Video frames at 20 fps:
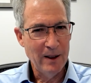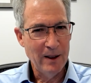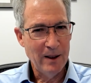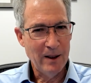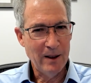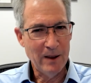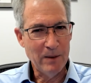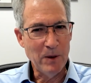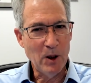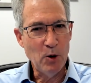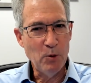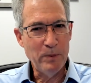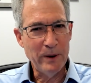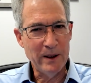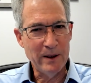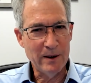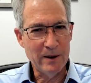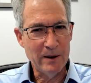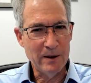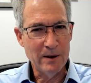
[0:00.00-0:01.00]
And I'm
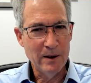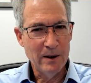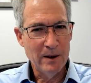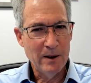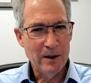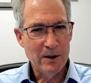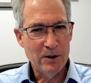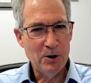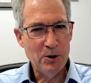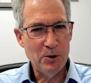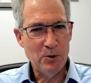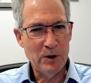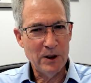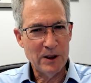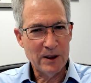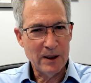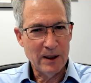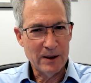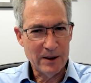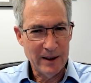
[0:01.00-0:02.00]
open to
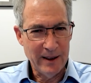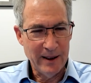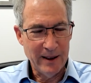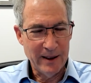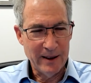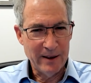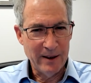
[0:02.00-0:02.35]
discussing it.